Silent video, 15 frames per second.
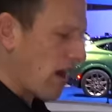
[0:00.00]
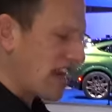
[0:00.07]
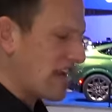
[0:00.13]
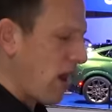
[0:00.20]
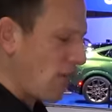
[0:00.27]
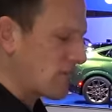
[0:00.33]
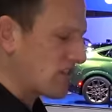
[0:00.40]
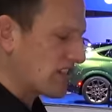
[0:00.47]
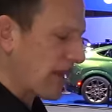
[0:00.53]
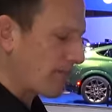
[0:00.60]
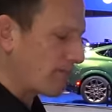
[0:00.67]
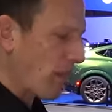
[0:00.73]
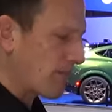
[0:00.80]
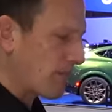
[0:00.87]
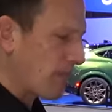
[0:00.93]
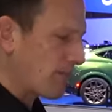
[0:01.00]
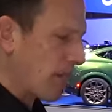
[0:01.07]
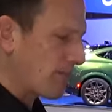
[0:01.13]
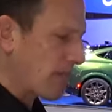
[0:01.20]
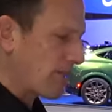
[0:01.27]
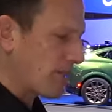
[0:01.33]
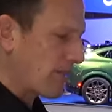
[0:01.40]
right, now I'm just like,
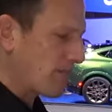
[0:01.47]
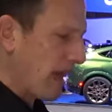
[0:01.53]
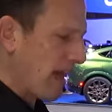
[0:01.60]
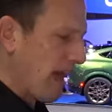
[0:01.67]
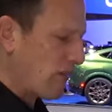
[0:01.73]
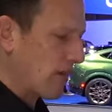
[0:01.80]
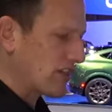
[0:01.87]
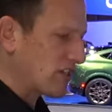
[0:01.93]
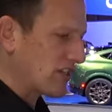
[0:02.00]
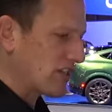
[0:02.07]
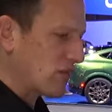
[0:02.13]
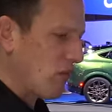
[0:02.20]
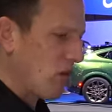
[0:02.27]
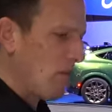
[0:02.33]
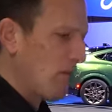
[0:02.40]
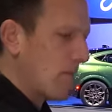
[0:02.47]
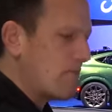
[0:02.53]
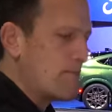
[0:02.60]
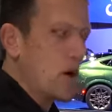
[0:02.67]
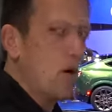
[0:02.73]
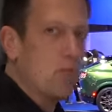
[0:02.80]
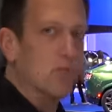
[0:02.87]
I want a Tootsie Roll.
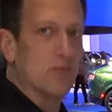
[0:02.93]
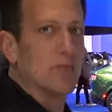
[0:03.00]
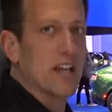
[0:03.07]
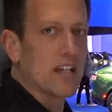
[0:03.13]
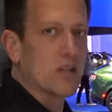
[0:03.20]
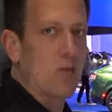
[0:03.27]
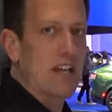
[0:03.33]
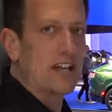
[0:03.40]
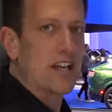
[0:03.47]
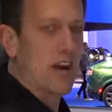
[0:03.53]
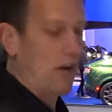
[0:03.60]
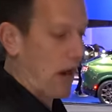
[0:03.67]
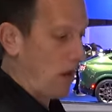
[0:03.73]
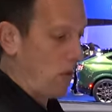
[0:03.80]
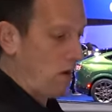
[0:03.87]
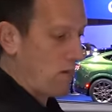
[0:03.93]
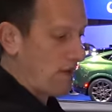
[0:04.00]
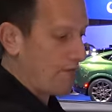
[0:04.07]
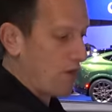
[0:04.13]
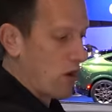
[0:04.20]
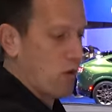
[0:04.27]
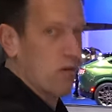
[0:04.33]
Boom. It's right there. I want my
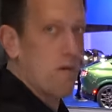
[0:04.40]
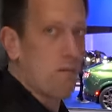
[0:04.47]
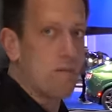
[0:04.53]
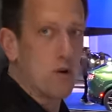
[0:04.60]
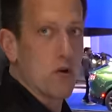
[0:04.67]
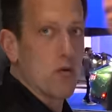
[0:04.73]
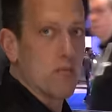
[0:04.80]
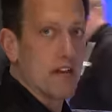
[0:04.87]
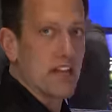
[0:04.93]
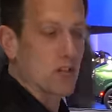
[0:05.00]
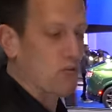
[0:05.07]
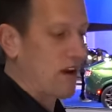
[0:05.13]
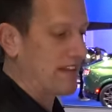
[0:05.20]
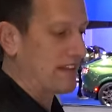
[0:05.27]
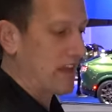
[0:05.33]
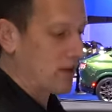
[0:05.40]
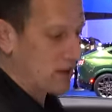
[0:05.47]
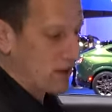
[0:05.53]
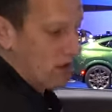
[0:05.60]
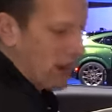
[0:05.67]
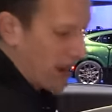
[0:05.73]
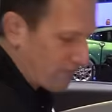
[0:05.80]
phone. Boom. It's right there. You
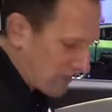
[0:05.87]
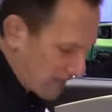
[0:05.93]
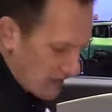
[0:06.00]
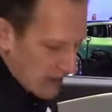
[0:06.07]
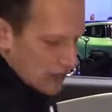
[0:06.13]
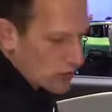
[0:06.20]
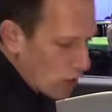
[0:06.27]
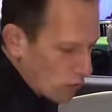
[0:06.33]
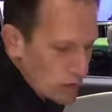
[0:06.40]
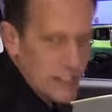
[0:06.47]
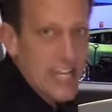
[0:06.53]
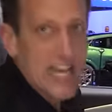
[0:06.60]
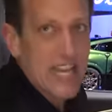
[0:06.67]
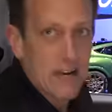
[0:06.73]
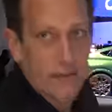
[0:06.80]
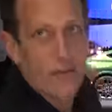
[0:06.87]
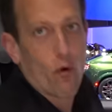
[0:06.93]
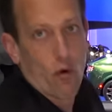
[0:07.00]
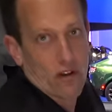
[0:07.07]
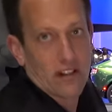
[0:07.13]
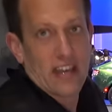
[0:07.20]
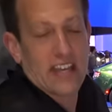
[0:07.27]
don't have to go digging
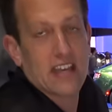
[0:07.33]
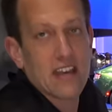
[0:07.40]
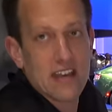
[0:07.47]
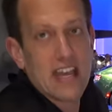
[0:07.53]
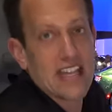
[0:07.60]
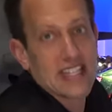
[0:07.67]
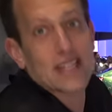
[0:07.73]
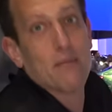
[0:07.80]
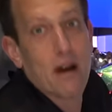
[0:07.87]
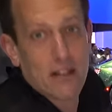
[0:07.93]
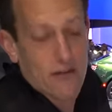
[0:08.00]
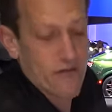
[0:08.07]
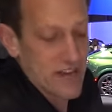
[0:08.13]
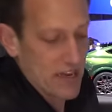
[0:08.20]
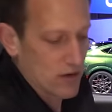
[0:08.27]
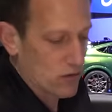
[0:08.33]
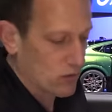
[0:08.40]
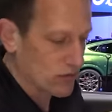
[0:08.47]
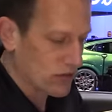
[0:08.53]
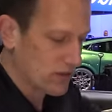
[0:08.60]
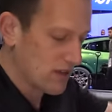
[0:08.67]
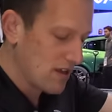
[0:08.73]
for it like in some other
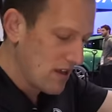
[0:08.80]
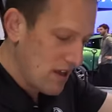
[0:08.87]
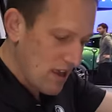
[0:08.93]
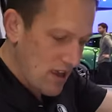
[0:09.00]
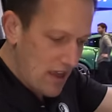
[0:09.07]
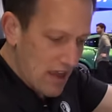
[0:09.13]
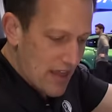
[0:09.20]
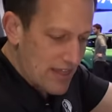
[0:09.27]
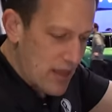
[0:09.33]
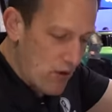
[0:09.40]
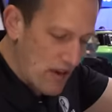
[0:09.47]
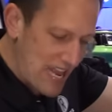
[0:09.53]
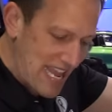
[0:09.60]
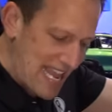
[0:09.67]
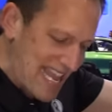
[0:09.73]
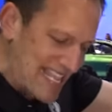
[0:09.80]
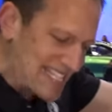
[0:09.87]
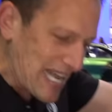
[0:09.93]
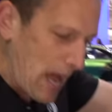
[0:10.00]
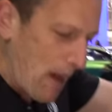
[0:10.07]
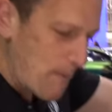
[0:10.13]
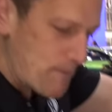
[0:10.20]
vehicles. There is a